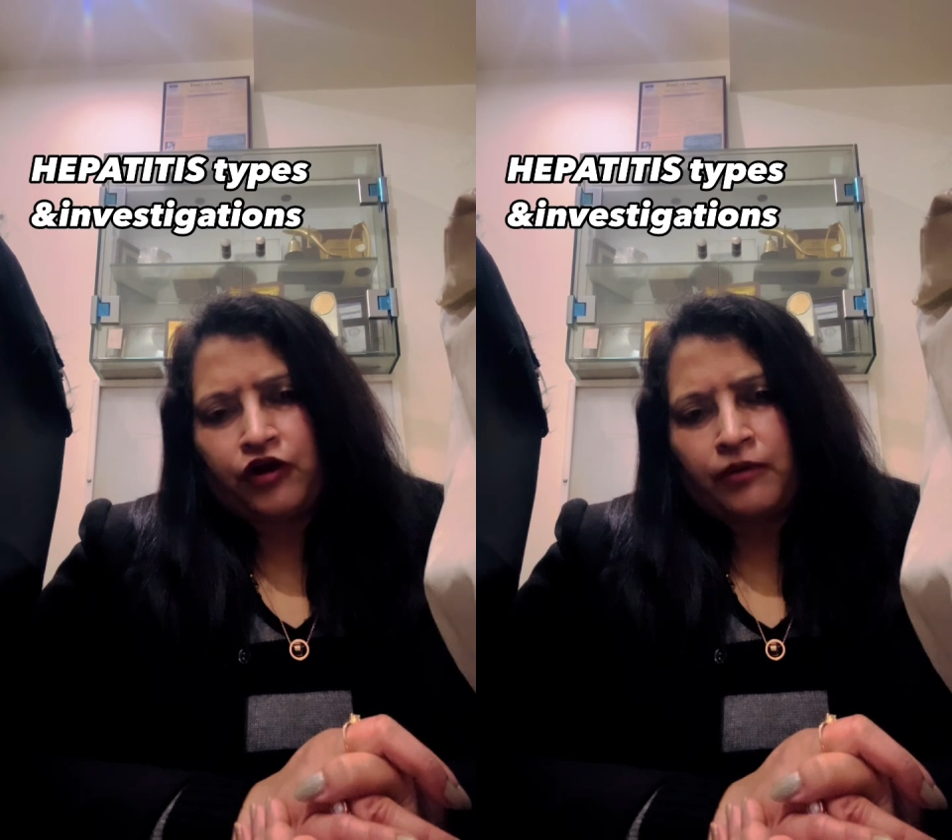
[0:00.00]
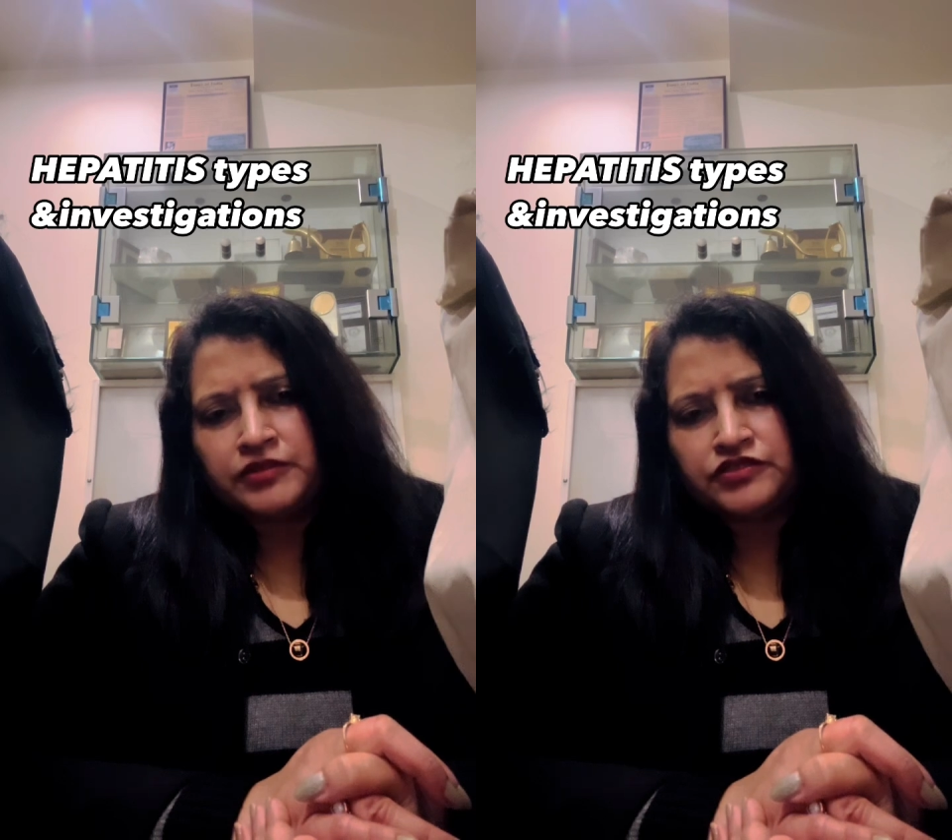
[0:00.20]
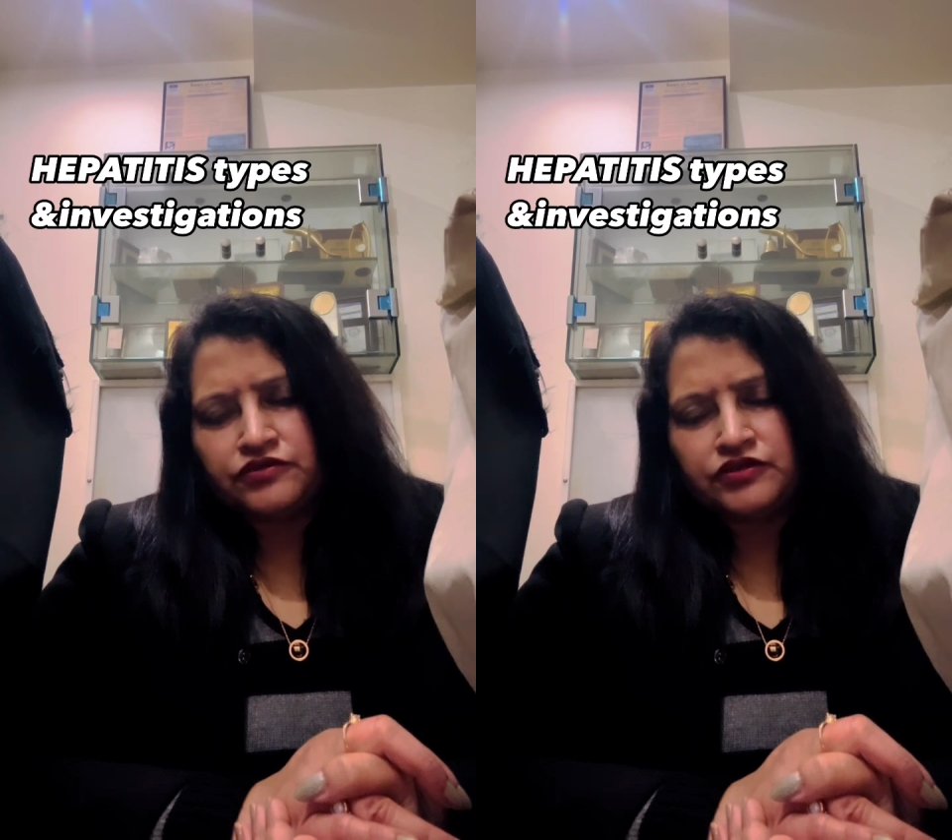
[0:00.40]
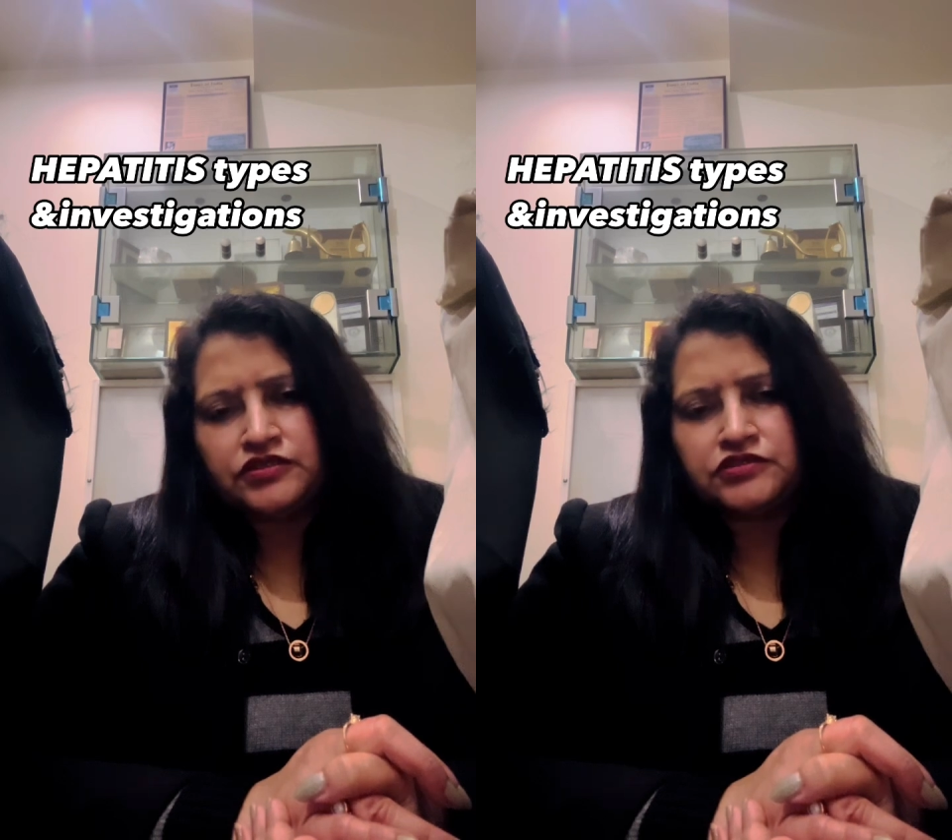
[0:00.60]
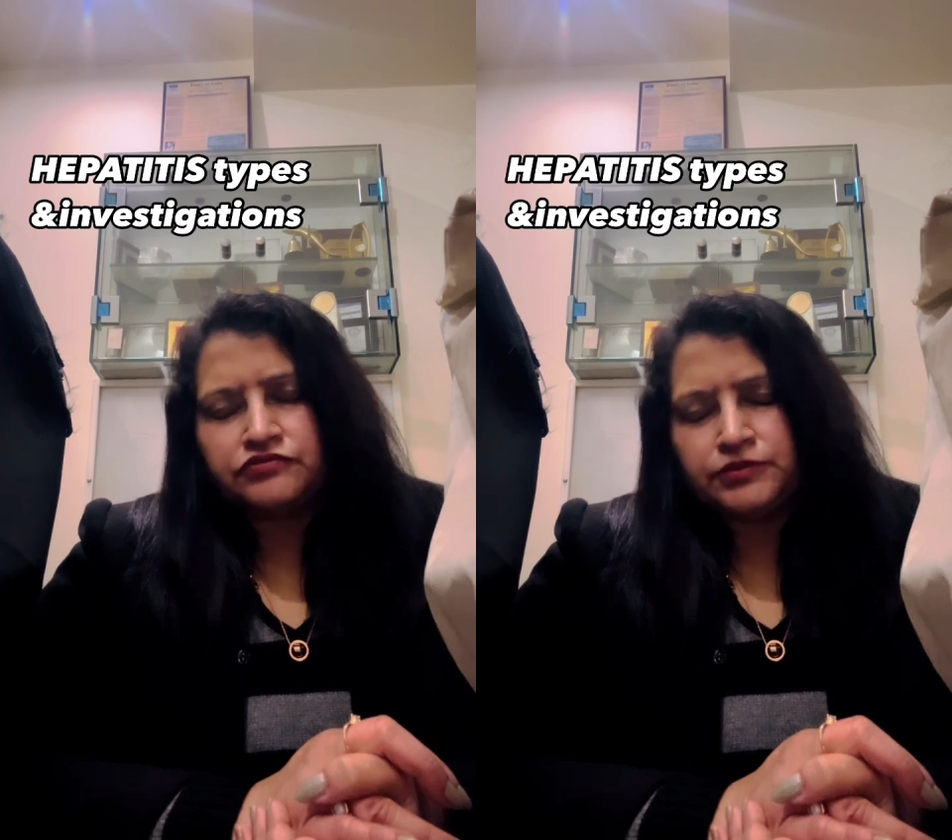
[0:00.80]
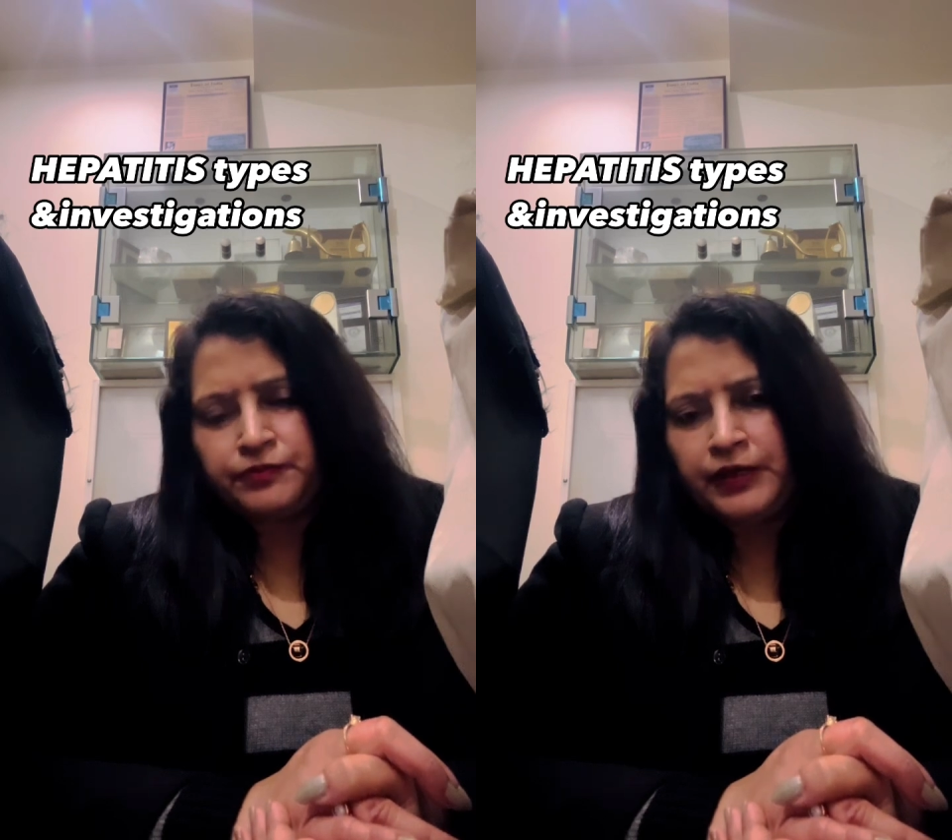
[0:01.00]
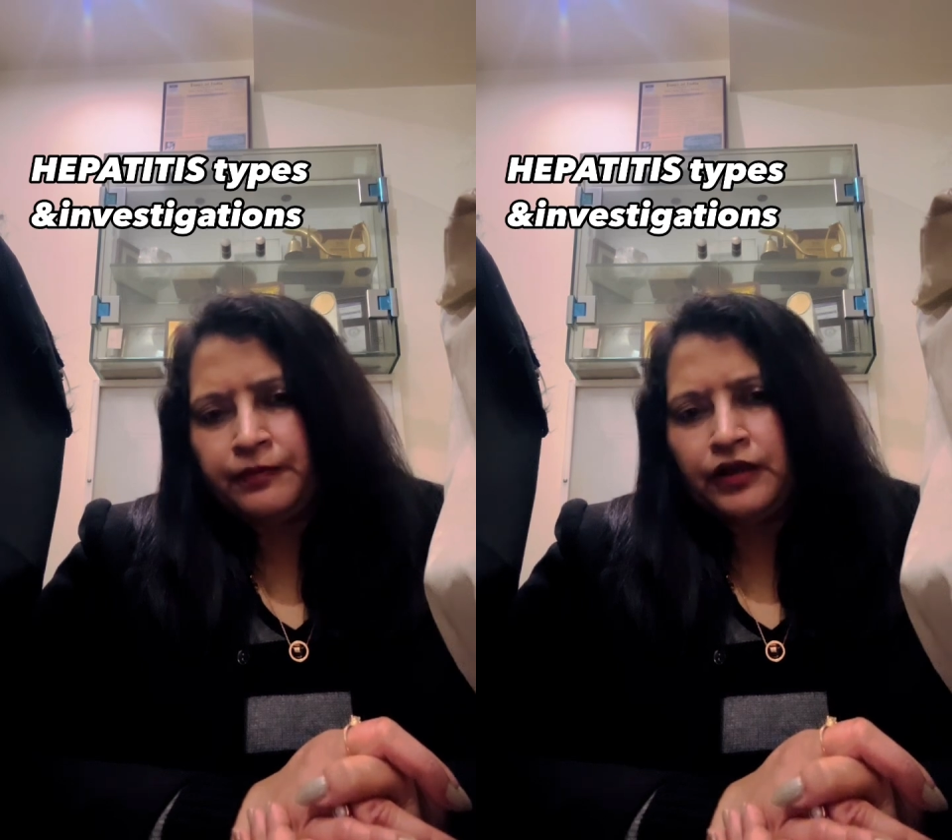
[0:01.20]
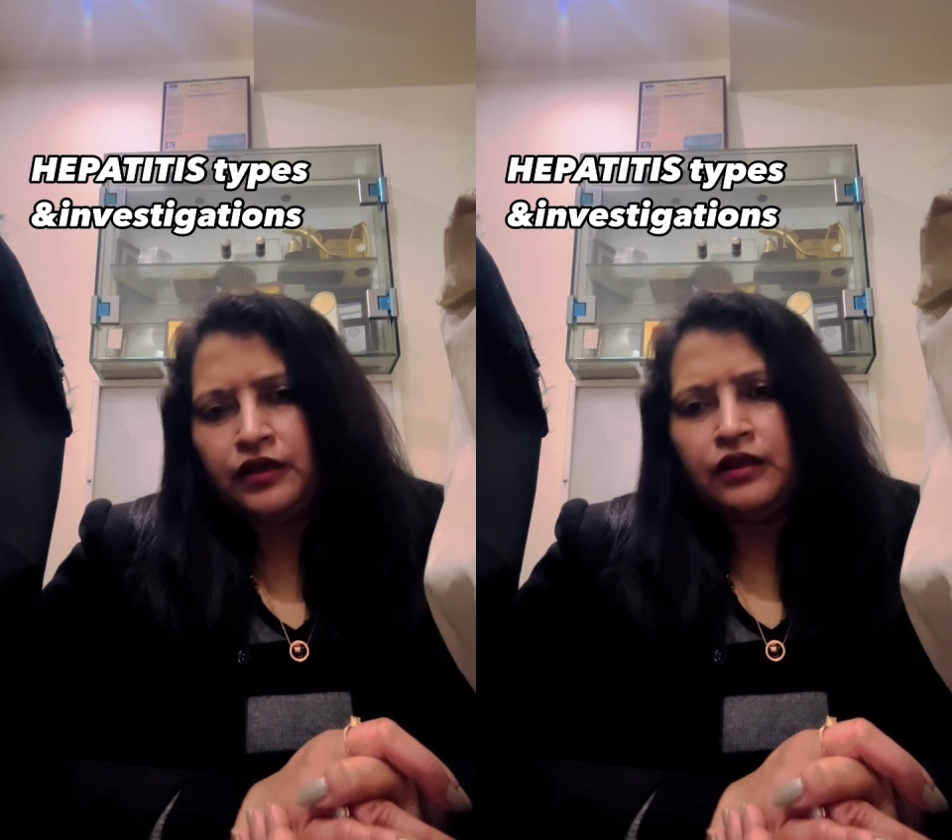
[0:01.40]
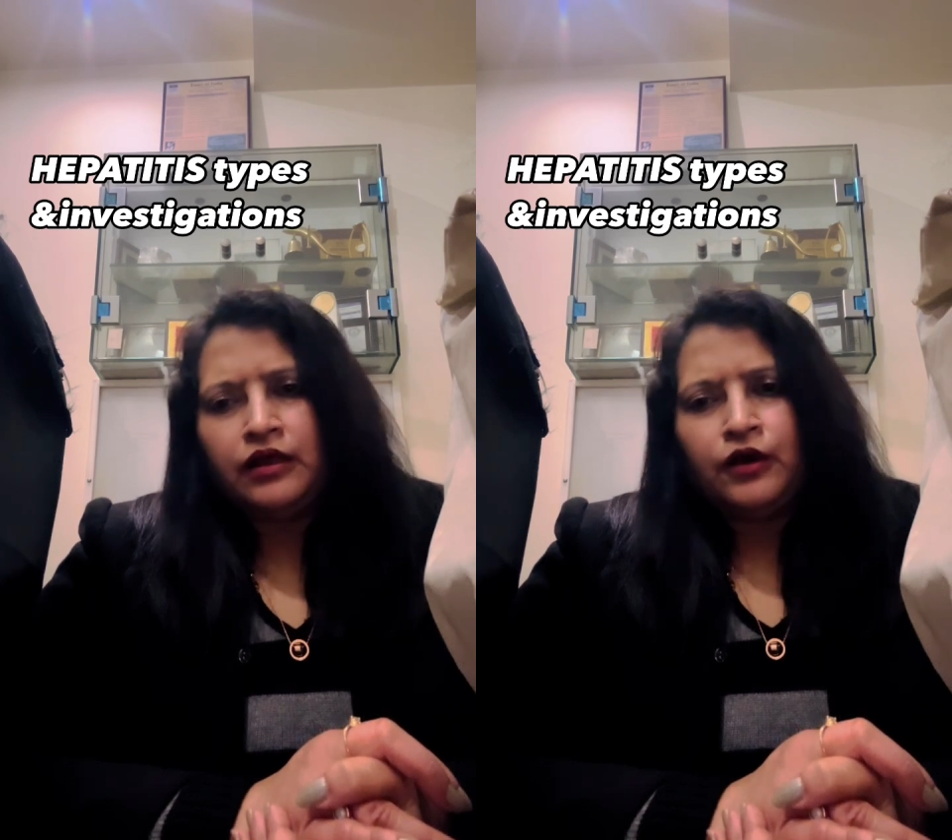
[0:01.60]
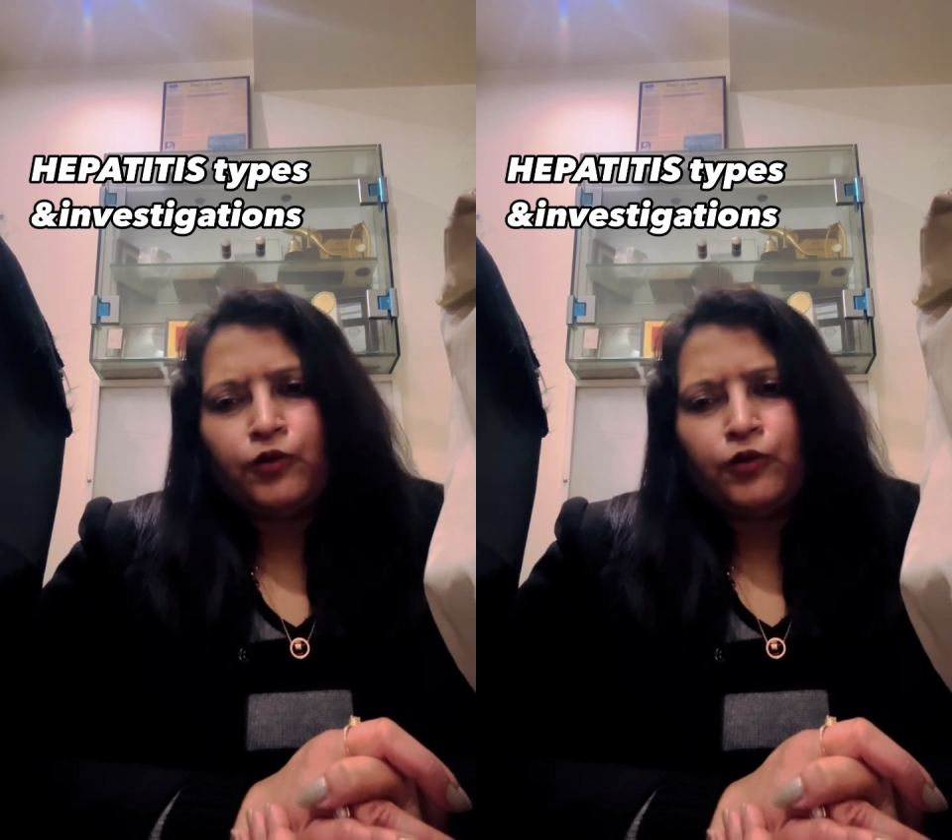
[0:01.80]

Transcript: common syringes with people